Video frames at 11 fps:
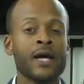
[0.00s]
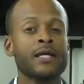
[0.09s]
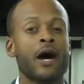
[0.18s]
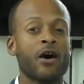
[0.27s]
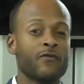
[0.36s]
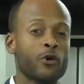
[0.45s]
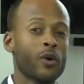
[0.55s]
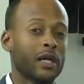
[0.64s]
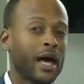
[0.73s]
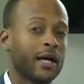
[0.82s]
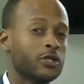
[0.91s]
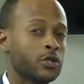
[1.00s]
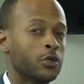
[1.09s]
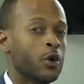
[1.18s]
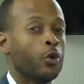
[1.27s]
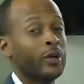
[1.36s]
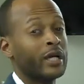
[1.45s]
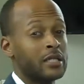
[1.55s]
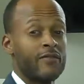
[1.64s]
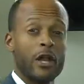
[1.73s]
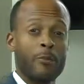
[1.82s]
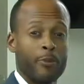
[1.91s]
Now, if you would like to, we can
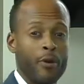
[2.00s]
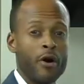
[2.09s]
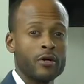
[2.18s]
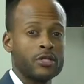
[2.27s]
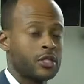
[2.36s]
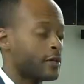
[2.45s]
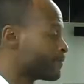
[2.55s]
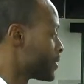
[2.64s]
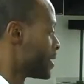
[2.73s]
develop a partnership.